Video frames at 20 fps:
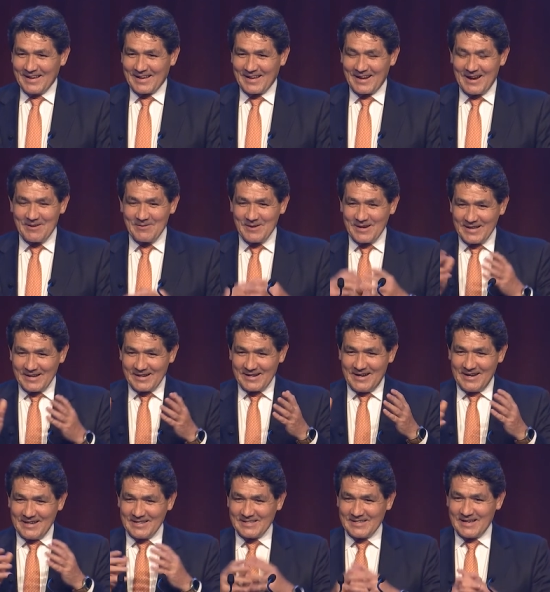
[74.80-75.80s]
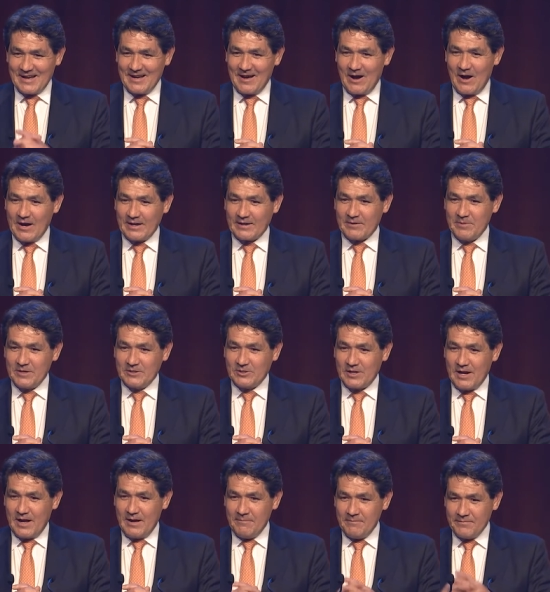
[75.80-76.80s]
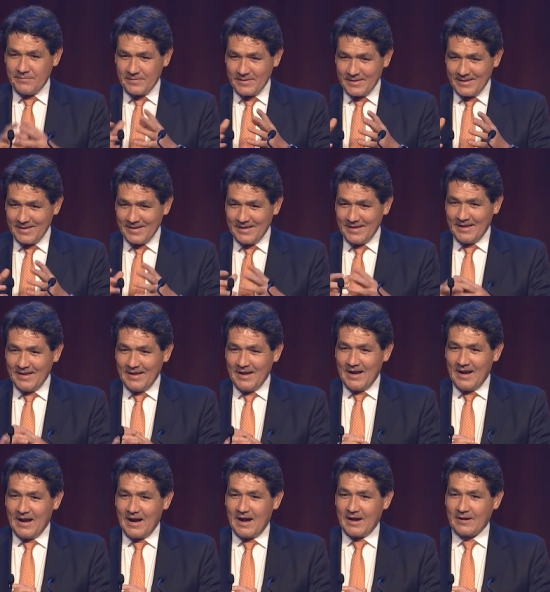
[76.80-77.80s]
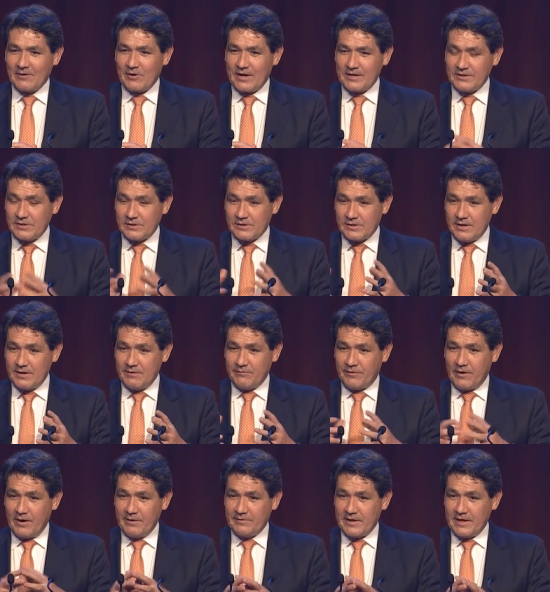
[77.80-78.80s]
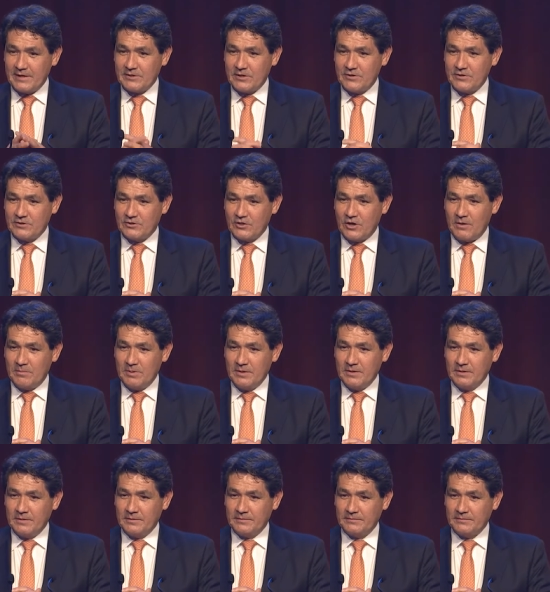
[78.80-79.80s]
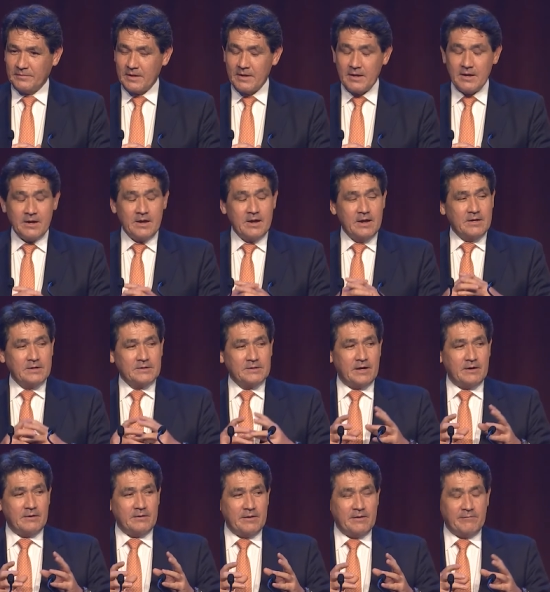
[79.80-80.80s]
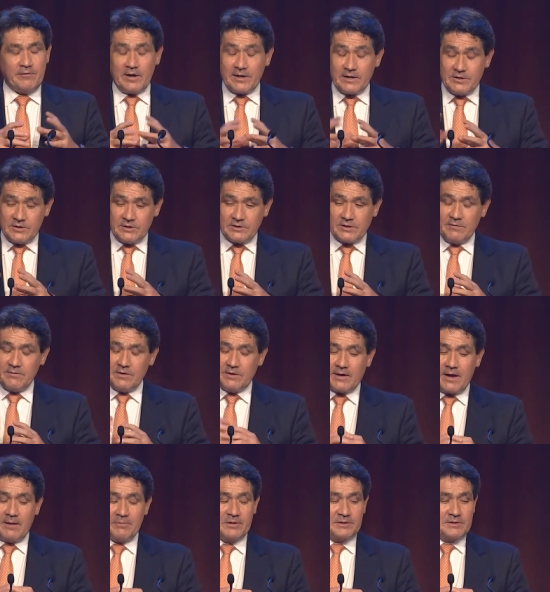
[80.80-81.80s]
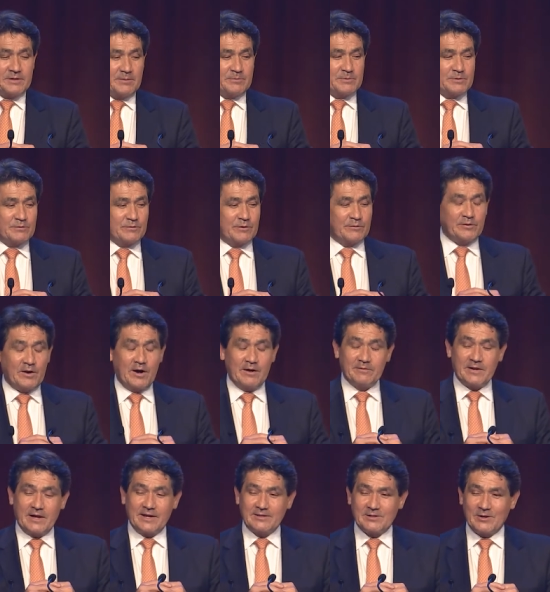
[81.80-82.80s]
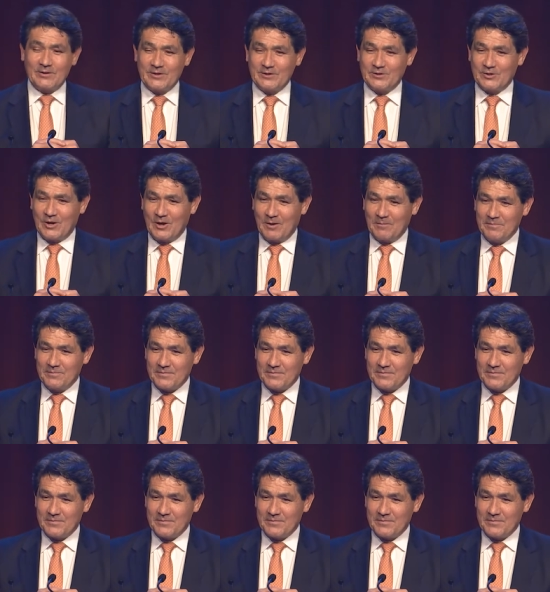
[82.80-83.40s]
Can I recognise uh, High Commissioner? Uh, great to see you, five days on the job. So if I can just give you a couple of tips for five days on the job.